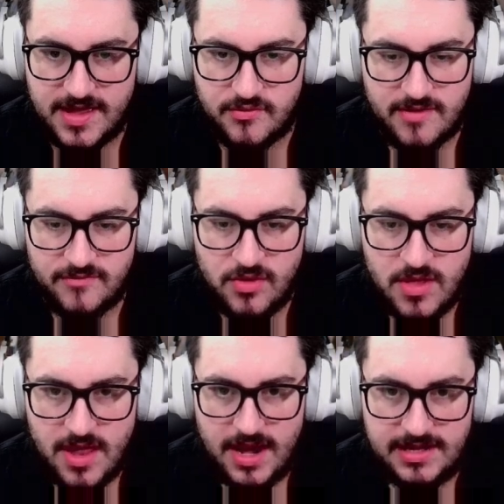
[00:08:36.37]
gravel.
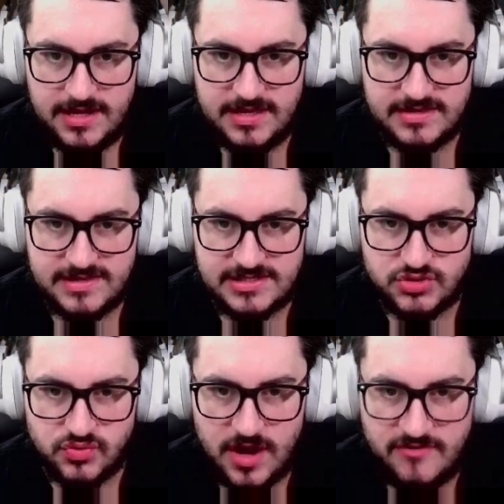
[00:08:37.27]
I need to get this
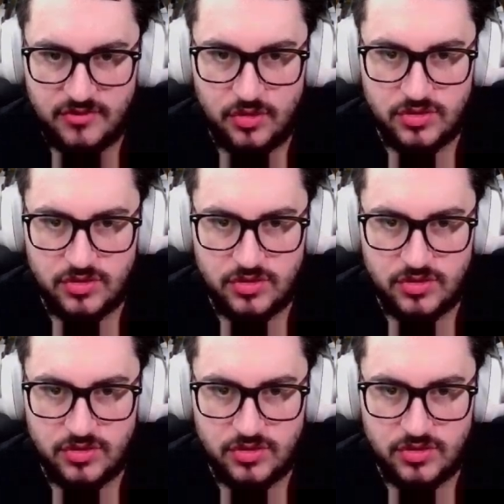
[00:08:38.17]
gravel